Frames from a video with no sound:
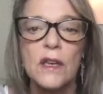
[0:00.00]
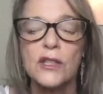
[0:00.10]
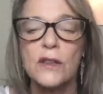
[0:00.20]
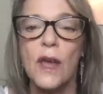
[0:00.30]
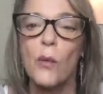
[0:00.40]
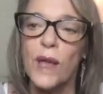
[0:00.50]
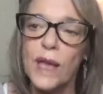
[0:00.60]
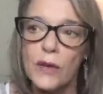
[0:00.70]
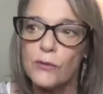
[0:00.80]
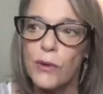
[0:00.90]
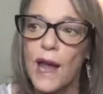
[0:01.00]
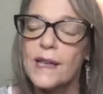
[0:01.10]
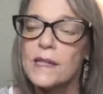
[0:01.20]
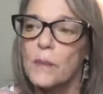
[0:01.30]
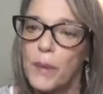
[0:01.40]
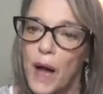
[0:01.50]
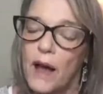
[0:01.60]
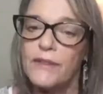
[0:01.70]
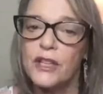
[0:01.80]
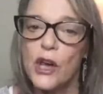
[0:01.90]
so that we can rise
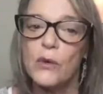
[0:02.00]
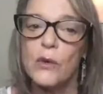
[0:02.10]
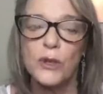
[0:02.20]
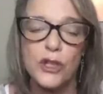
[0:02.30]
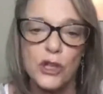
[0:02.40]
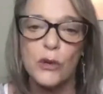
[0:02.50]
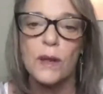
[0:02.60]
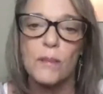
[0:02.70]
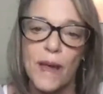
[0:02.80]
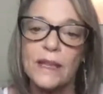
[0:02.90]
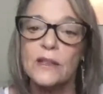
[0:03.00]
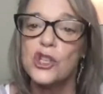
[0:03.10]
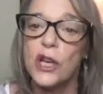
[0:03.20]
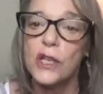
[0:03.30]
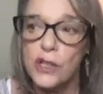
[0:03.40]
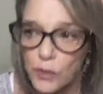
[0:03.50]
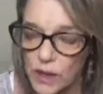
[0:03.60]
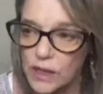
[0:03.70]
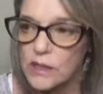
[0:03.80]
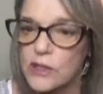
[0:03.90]
above and know what we're doing, make the changes we
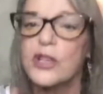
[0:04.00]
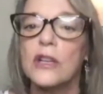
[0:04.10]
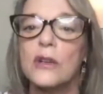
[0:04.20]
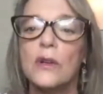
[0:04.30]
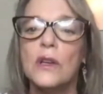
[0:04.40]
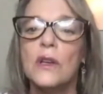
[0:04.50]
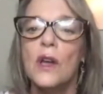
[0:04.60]
need to do.